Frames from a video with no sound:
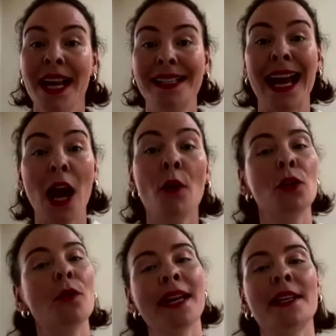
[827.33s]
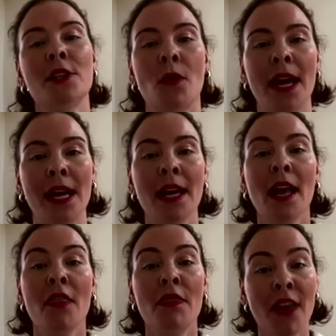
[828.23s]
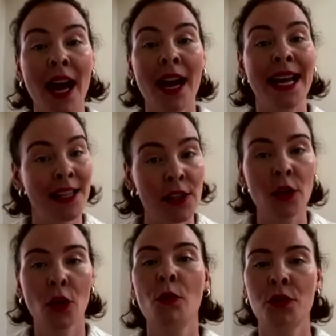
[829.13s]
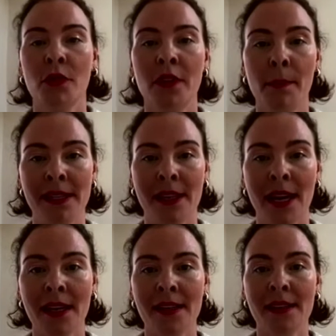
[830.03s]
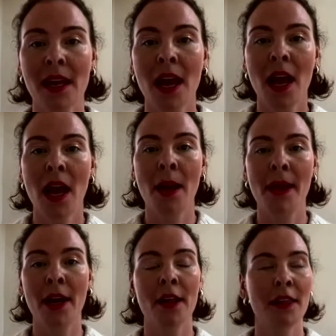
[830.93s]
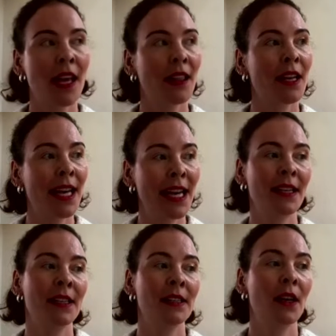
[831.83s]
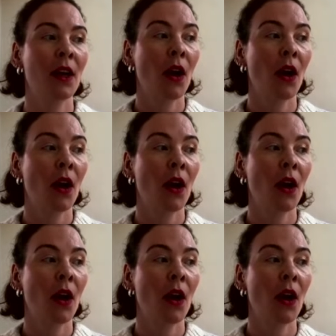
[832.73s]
It's how you integrate that into the culture of the business. And I think the leaders